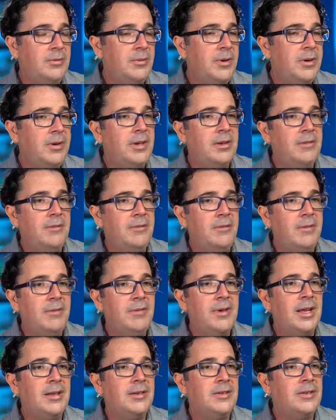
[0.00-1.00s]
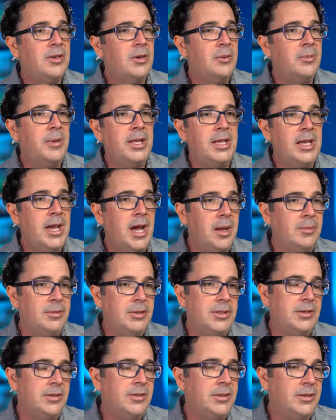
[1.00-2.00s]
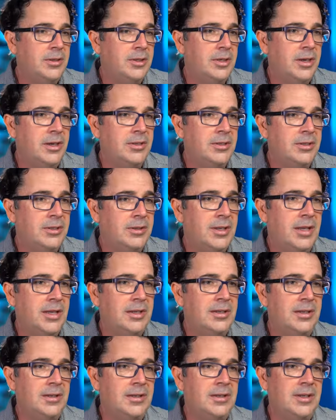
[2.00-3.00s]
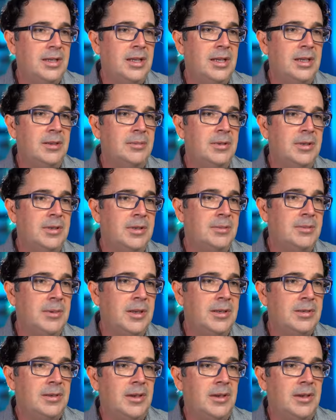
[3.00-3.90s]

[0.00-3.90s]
we we've got so many options on charges like this to get them dismissed.